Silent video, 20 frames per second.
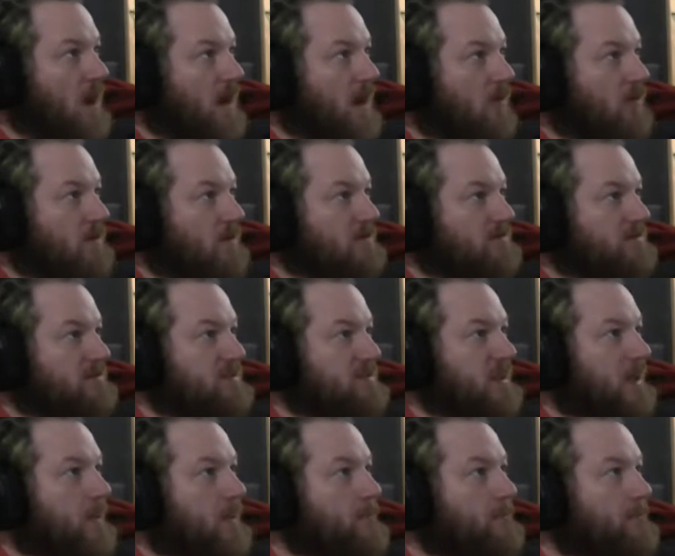I want to see,
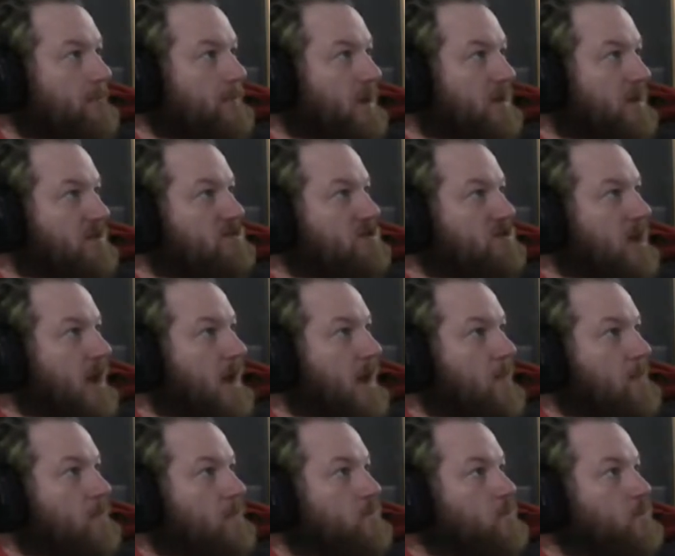like, big chat.